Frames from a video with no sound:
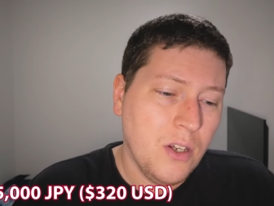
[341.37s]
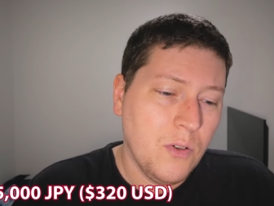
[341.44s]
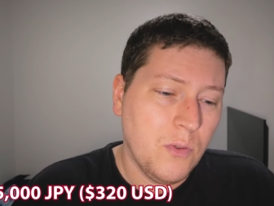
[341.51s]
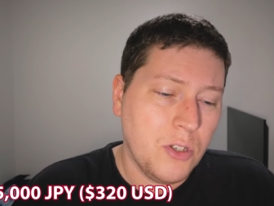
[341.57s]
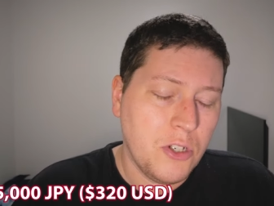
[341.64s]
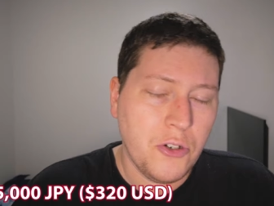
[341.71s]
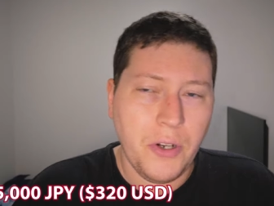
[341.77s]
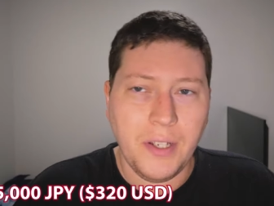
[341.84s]

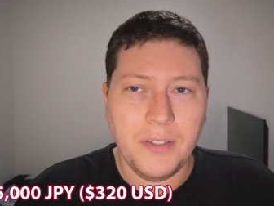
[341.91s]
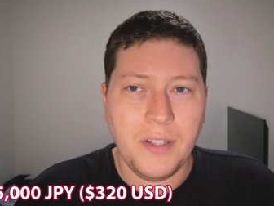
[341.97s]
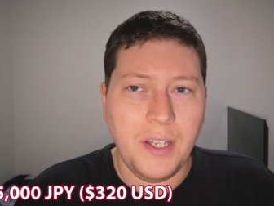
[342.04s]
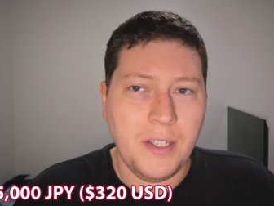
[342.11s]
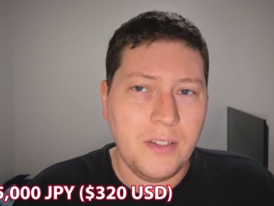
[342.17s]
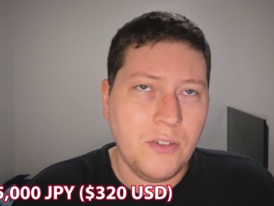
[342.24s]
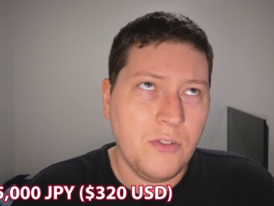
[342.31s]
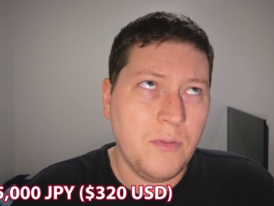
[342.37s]
which
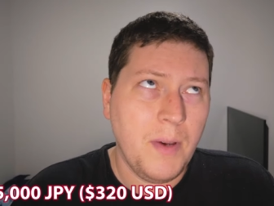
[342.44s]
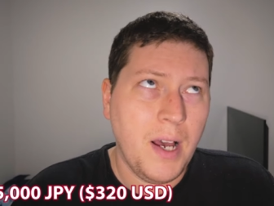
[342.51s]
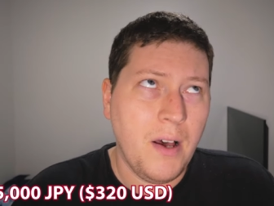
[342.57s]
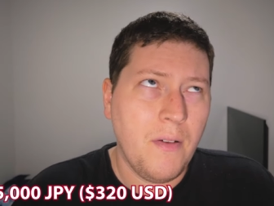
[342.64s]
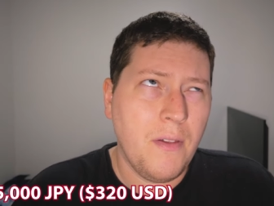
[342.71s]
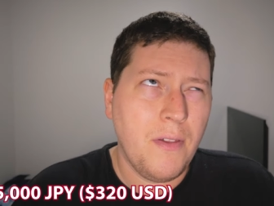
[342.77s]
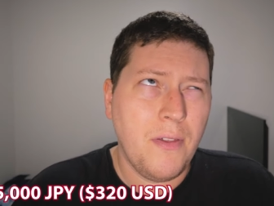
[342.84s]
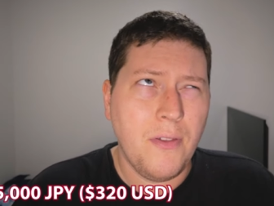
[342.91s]
translates to
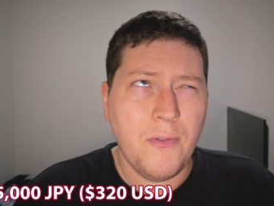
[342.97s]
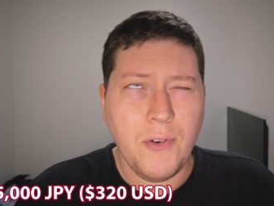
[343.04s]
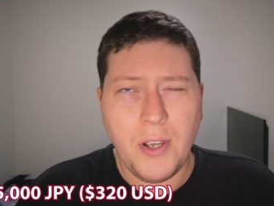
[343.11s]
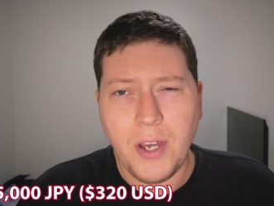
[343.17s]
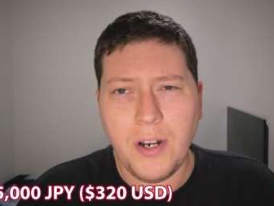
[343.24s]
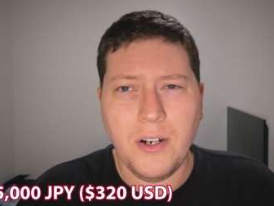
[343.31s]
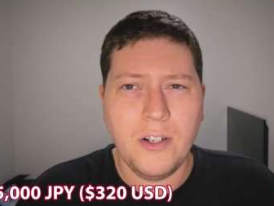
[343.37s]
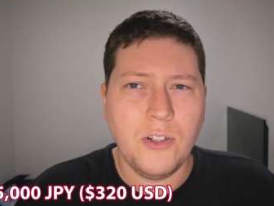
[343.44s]
about three
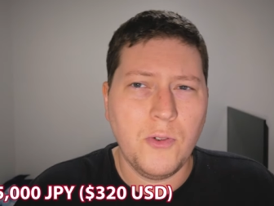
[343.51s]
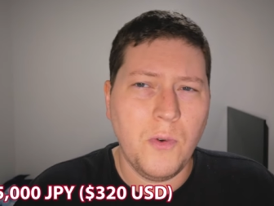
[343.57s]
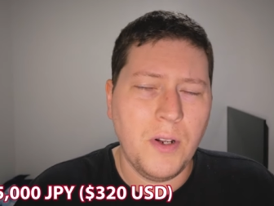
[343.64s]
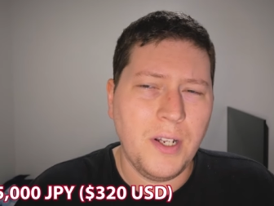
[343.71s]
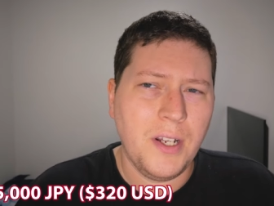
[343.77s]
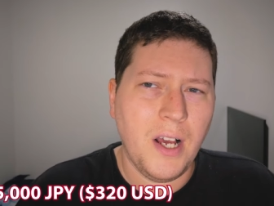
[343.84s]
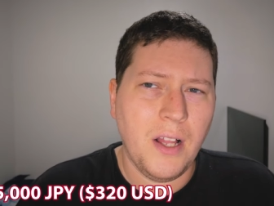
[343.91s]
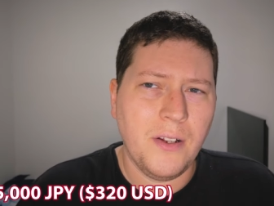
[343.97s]
hundred
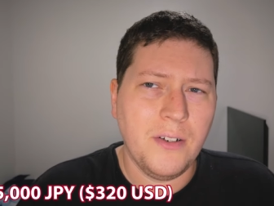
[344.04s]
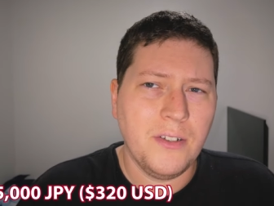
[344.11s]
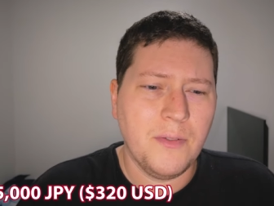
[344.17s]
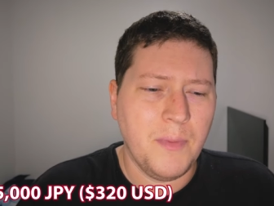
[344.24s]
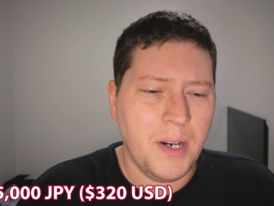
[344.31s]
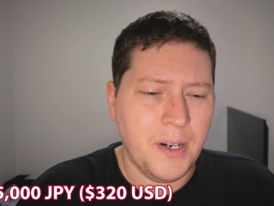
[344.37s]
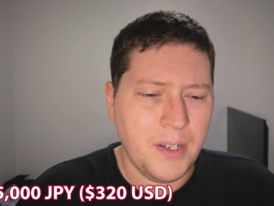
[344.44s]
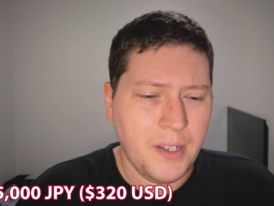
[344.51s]
twenty dollars
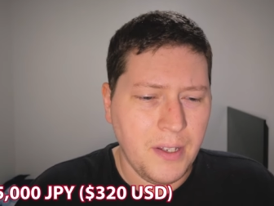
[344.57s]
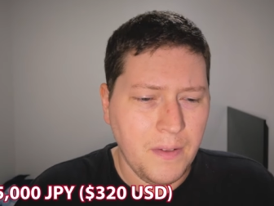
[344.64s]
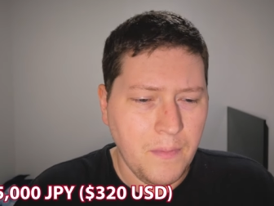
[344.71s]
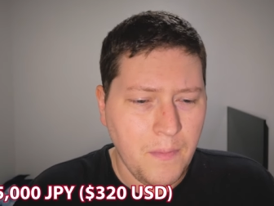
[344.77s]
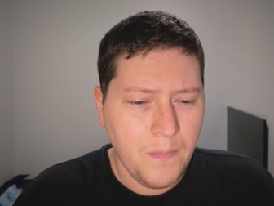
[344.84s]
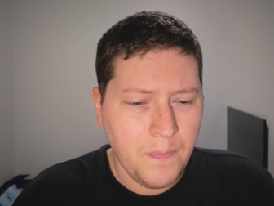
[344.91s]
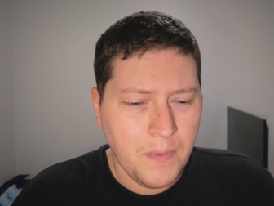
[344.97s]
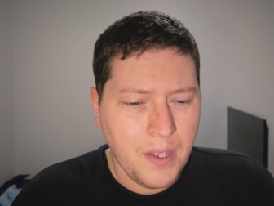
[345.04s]

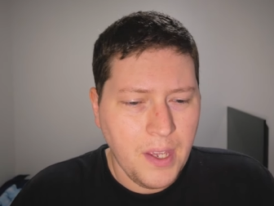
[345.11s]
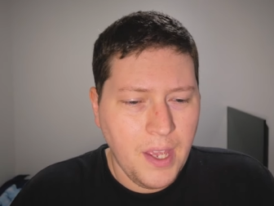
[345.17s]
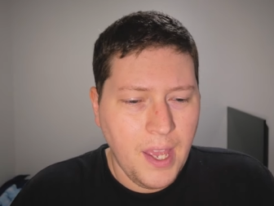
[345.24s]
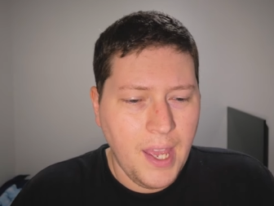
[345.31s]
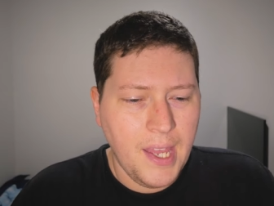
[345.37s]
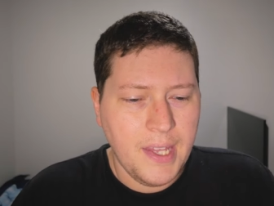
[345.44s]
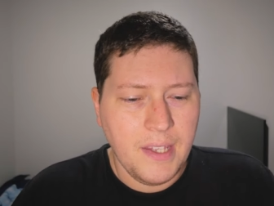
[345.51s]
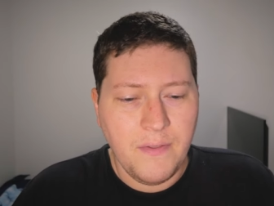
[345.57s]
American.
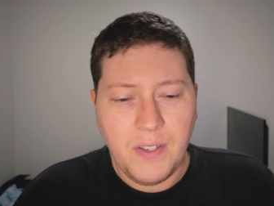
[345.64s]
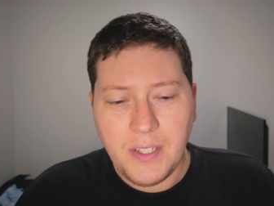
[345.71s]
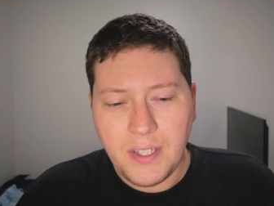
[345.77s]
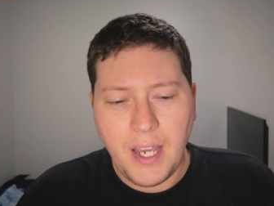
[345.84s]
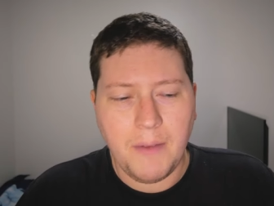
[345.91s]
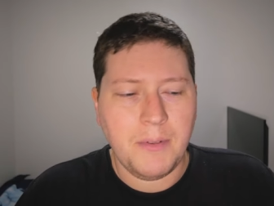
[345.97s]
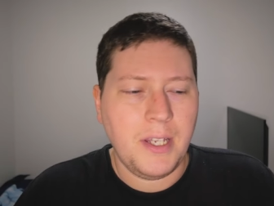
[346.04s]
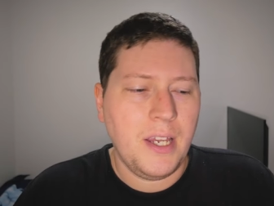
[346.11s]
And the
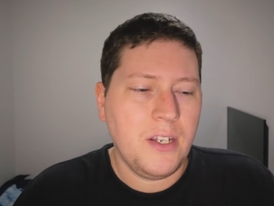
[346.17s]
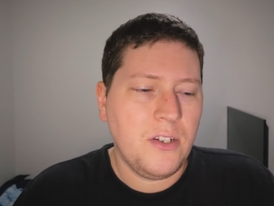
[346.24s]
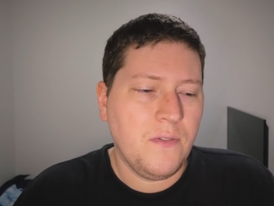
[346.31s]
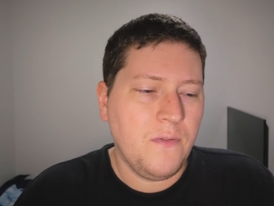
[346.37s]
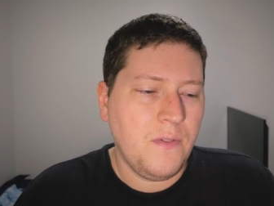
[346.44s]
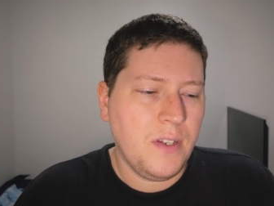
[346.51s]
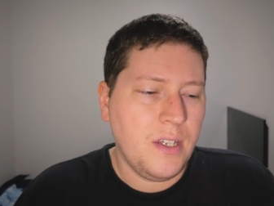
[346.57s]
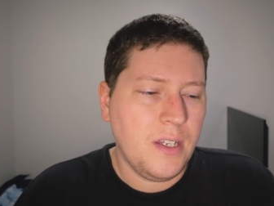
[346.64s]
visa
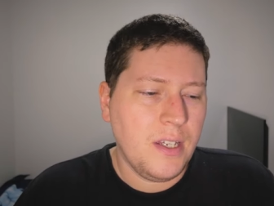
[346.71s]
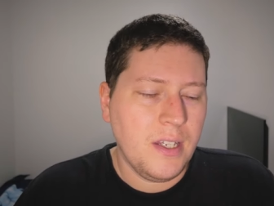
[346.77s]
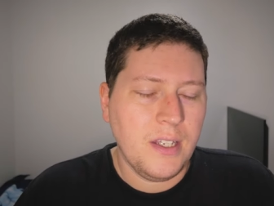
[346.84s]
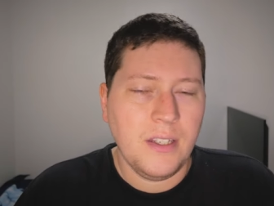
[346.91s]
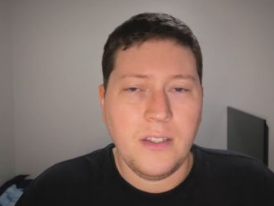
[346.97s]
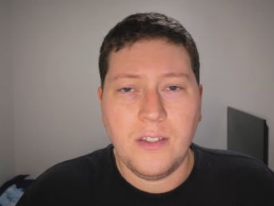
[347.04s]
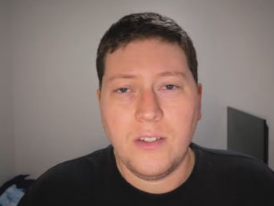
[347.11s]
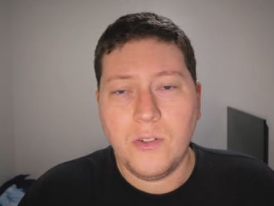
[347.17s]
application fee
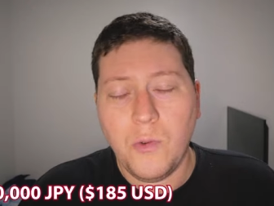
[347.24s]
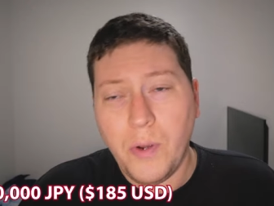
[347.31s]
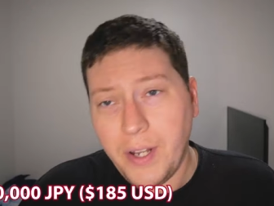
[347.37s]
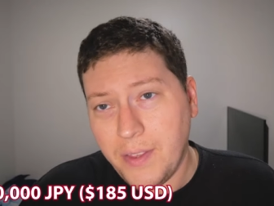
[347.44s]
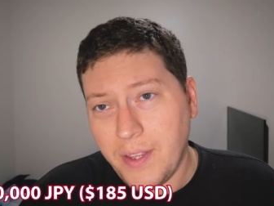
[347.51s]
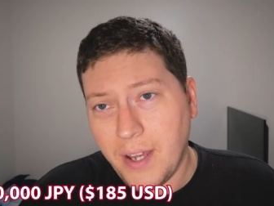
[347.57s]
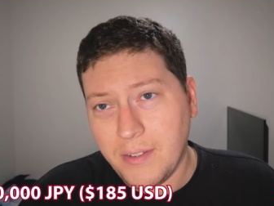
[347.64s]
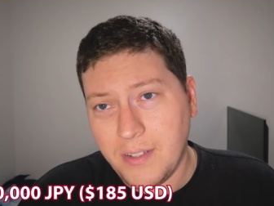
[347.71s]
is
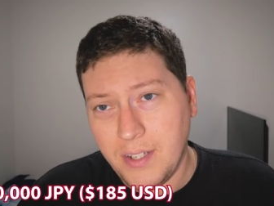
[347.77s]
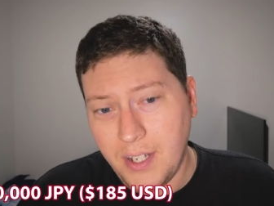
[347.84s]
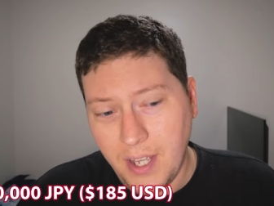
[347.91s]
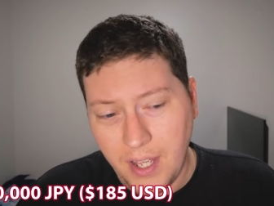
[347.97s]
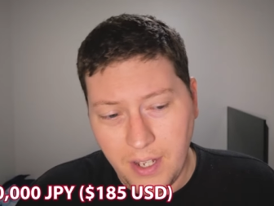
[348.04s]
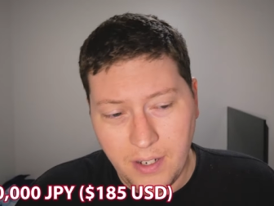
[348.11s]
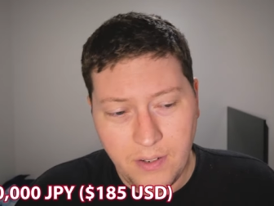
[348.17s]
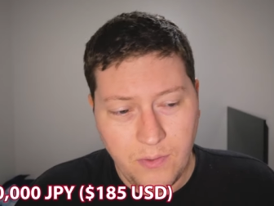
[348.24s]
twenty thousand
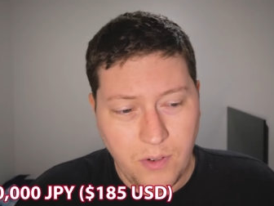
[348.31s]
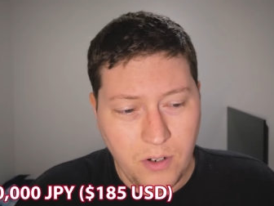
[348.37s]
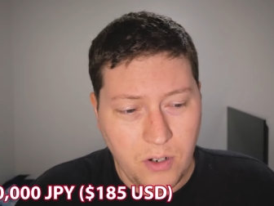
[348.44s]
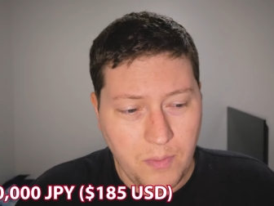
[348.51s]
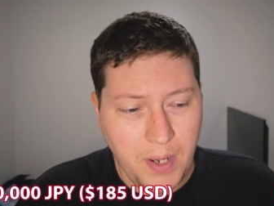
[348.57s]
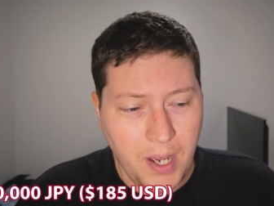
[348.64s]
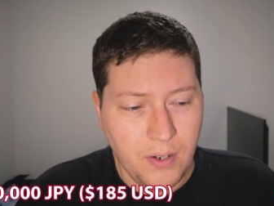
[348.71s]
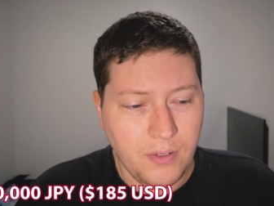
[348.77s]
yen, or
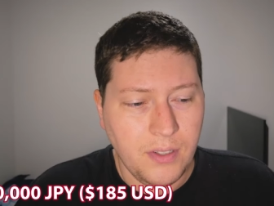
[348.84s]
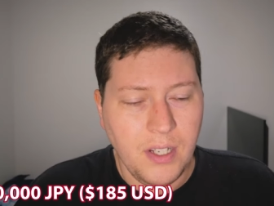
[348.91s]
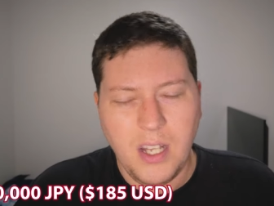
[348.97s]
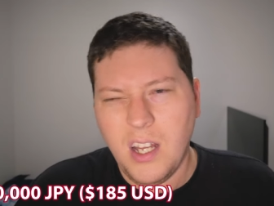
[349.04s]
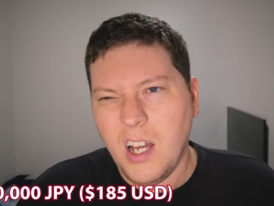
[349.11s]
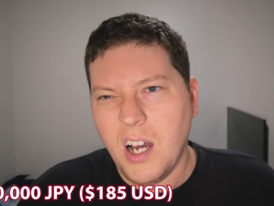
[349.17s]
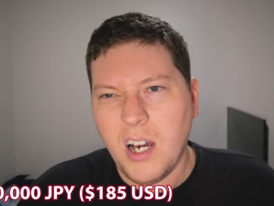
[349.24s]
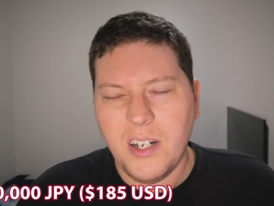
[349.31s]
about
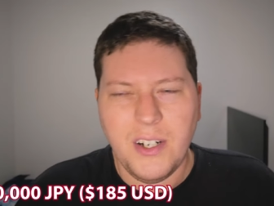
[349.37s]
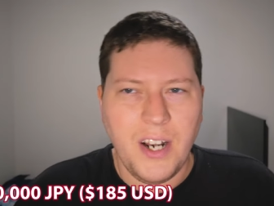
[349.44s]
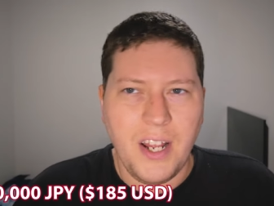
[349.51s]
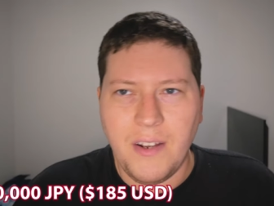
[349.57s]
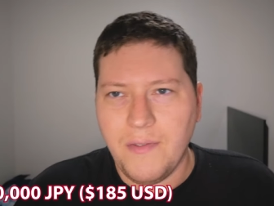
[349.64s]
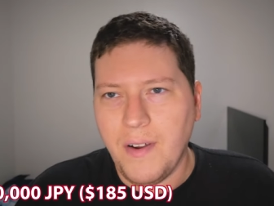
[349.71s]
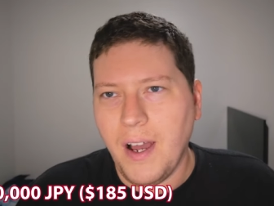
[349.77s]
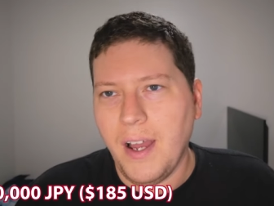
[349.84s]
one hundred
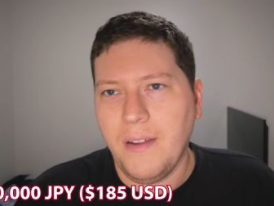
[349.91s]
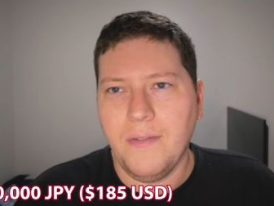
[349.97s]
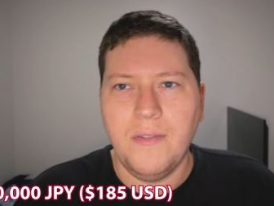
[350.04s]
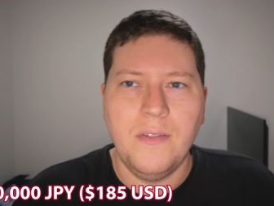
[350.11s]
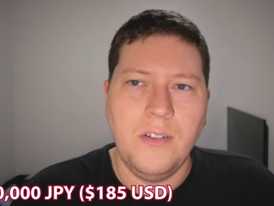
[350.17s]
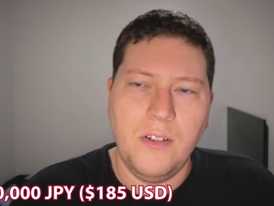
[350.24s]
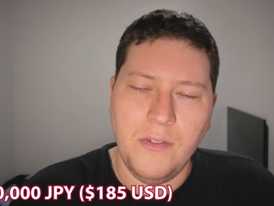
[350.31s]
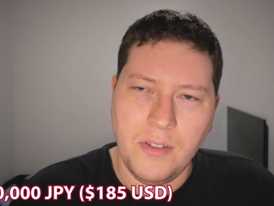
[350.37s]

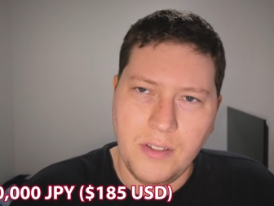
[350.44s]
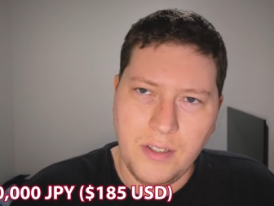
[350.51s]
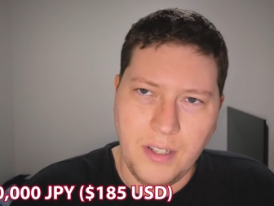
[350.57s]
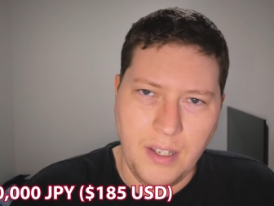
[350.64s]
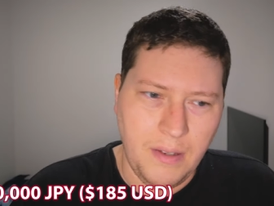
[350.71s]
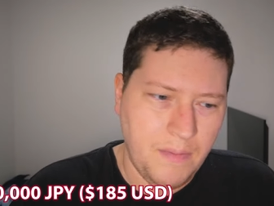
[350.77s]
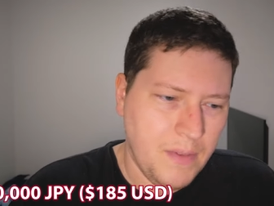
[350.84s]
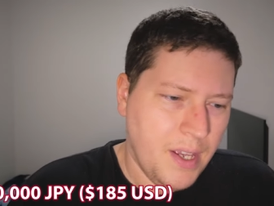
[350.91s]
eighty-five U S
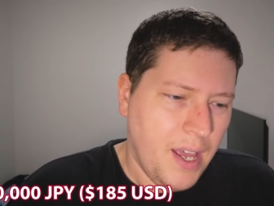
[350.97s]
D.